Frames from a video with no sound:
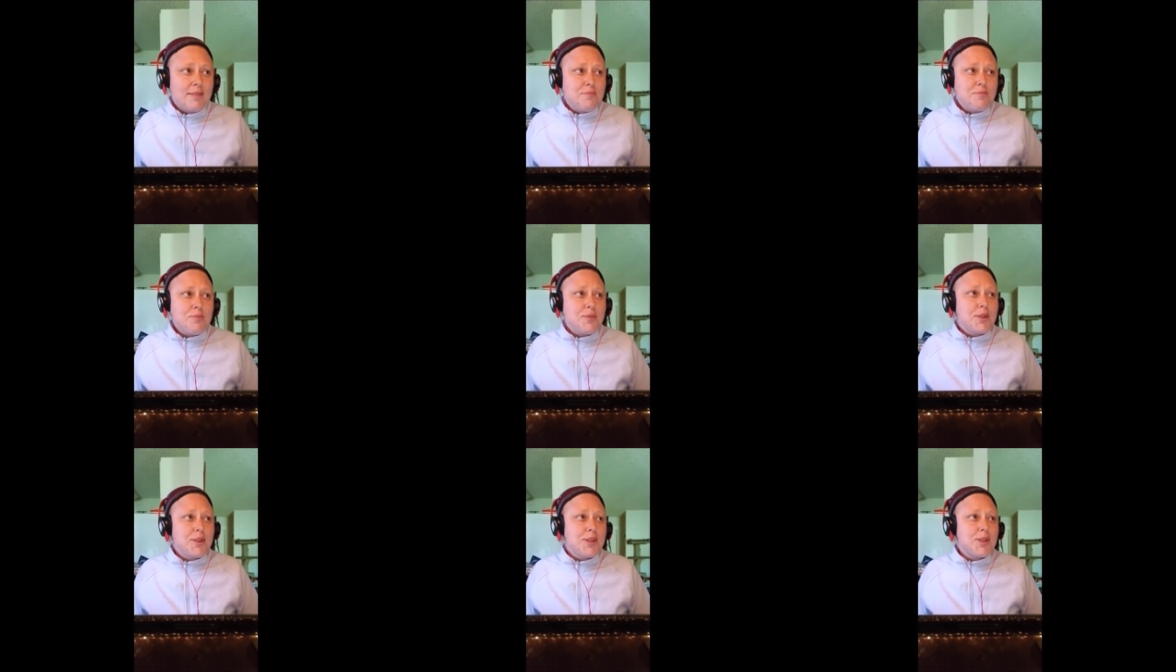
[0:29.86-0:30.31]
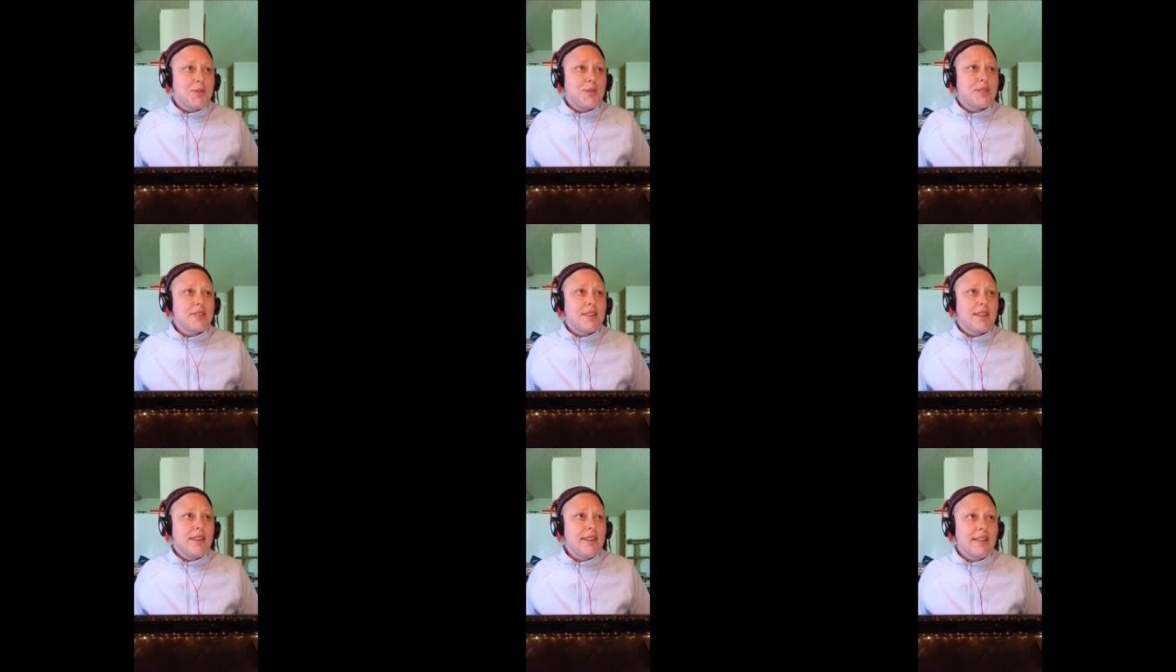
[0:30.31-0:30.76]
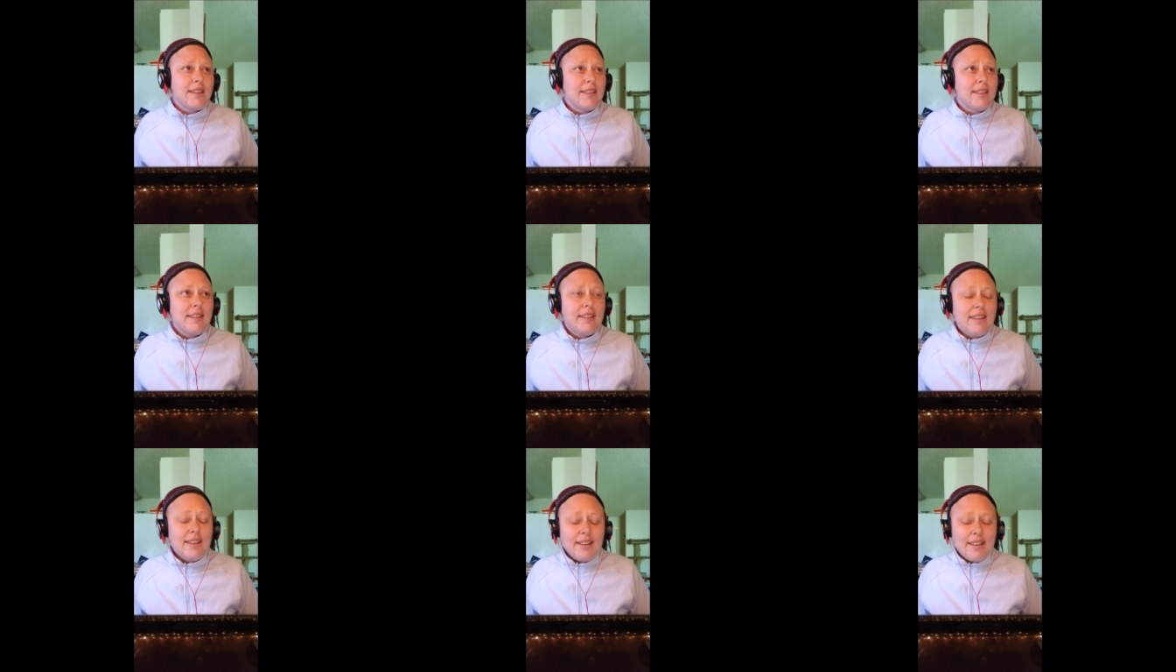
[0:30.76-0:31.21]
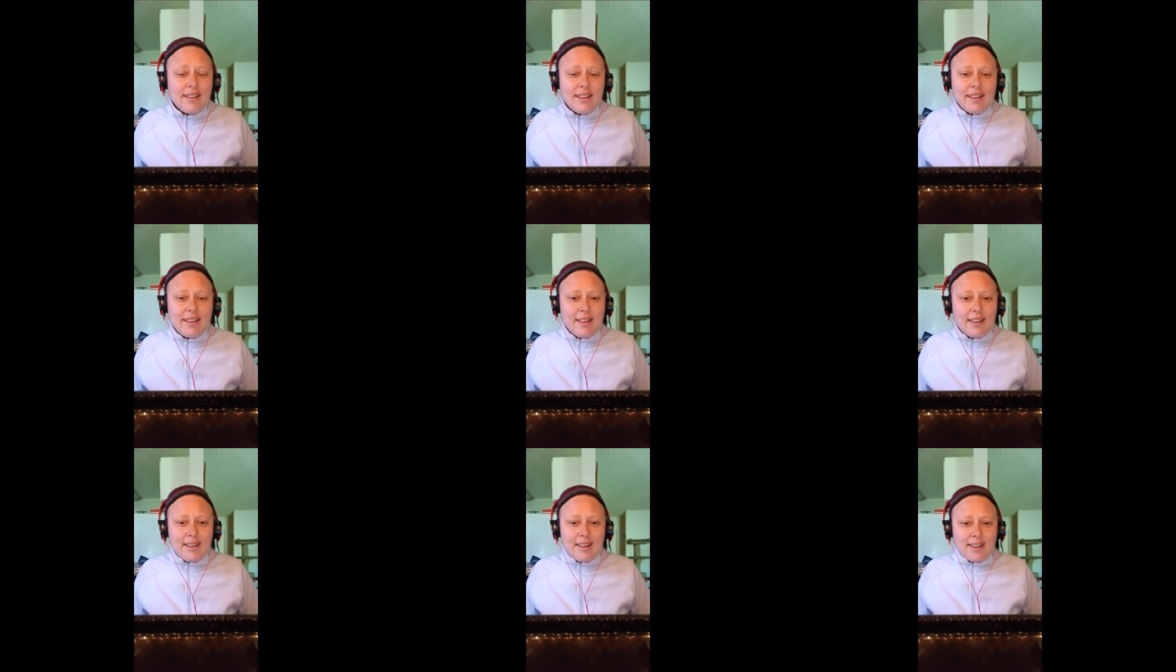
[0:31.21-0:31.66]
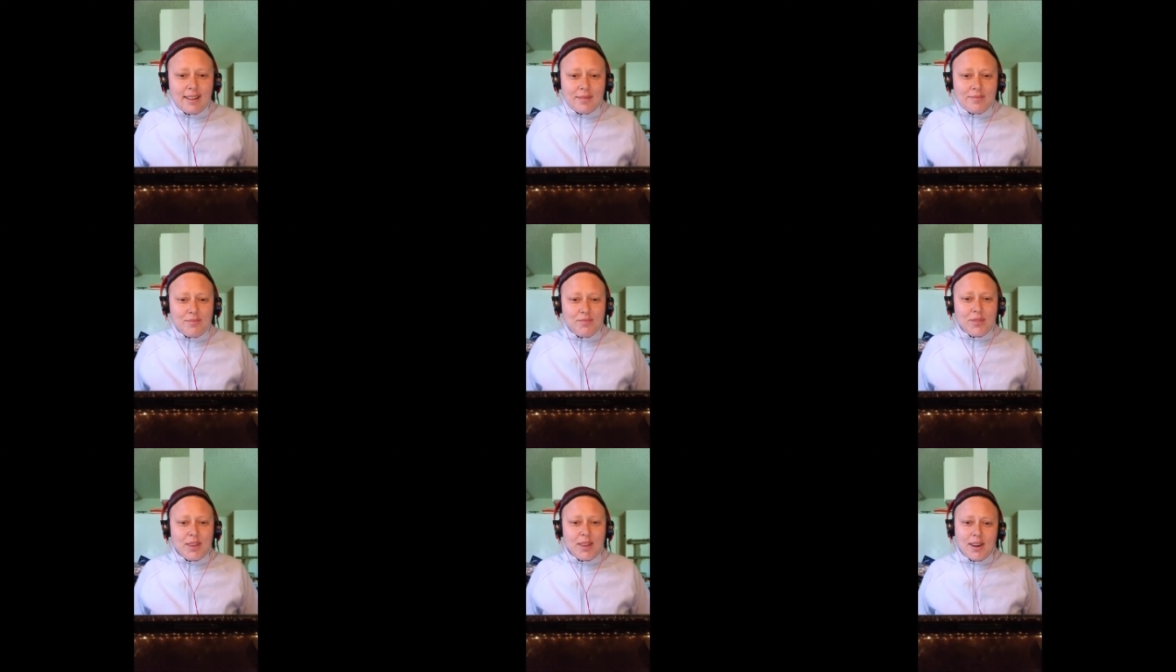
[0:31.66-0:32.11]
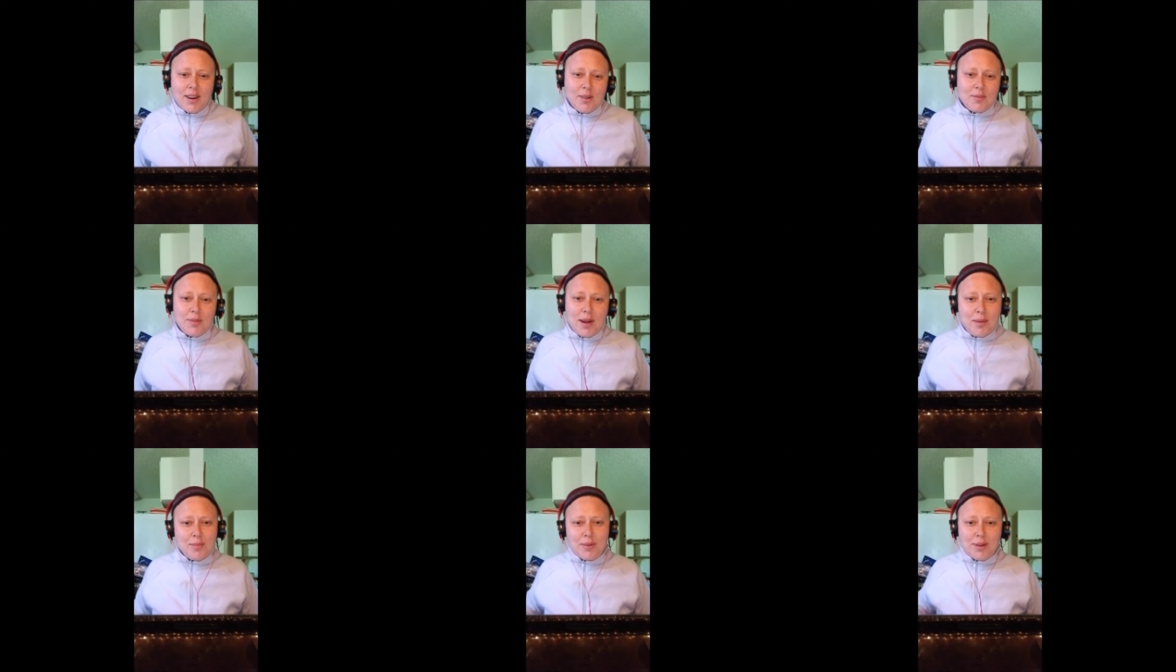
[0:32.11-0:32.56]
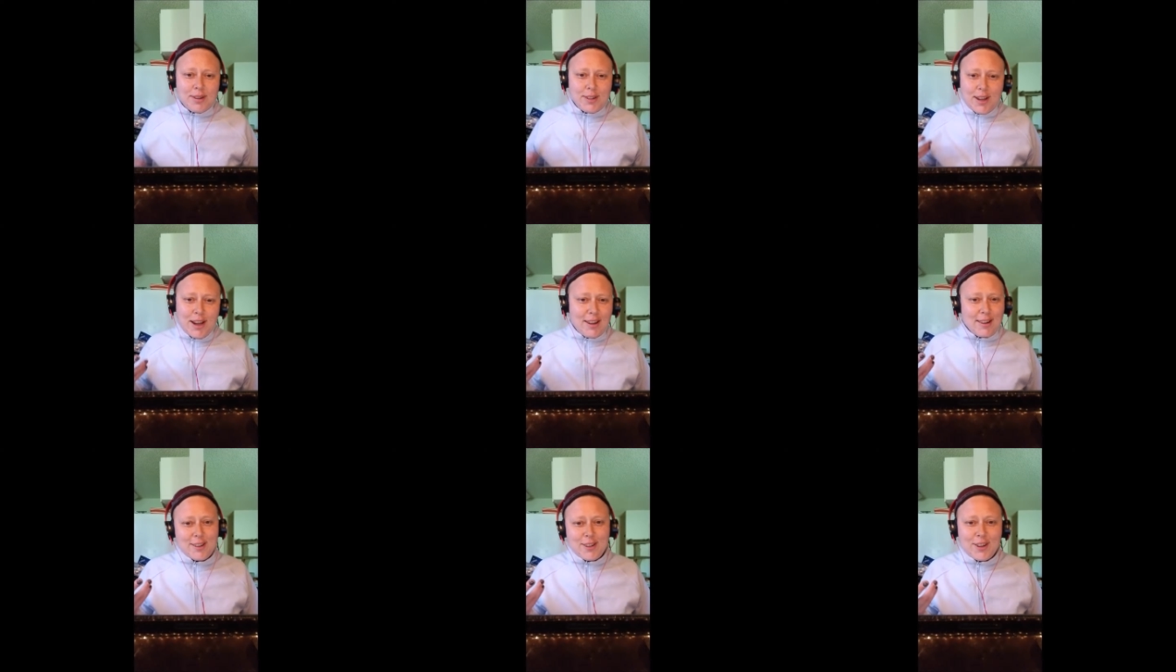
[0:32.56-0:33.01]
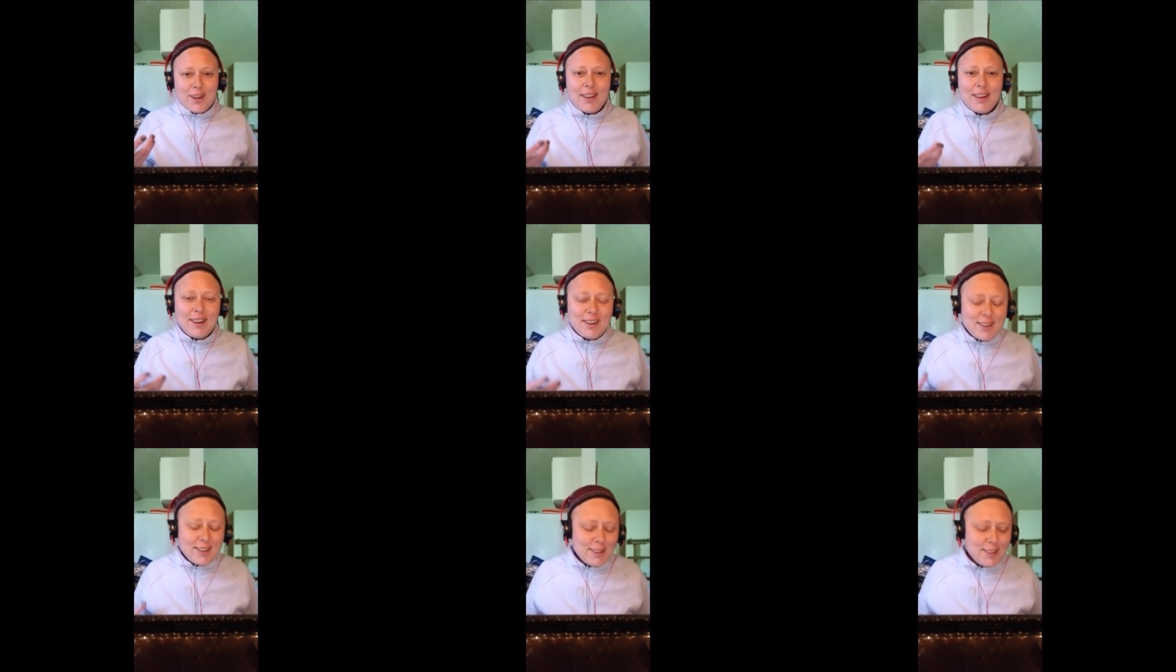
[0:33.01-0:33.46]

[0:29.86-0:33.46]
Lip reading: producing, my production.